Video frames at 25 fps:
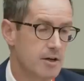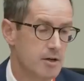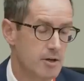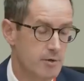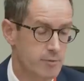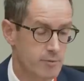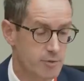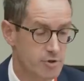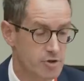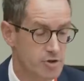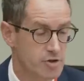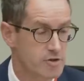
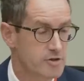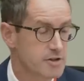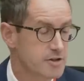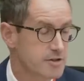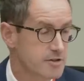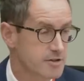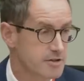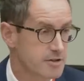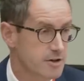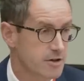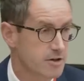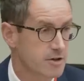
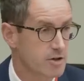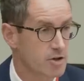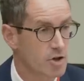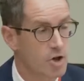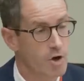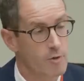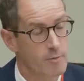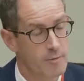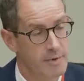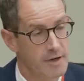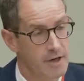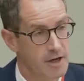Producers are
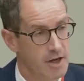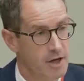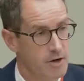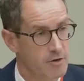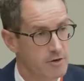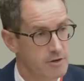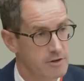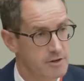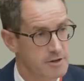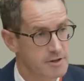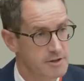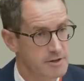company
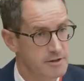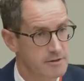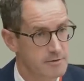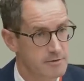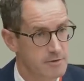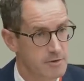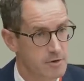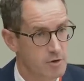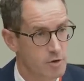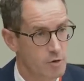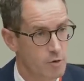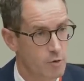owners
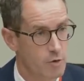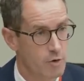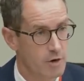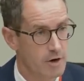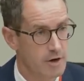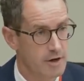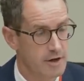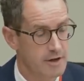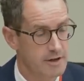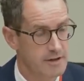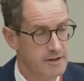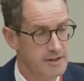who
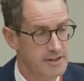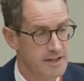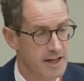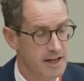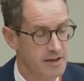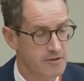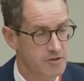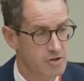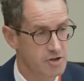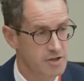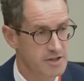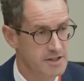work in the
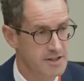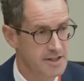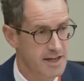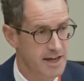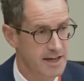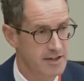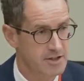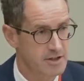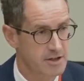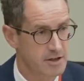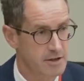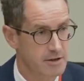television
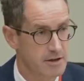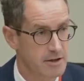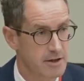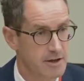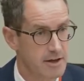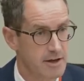sector,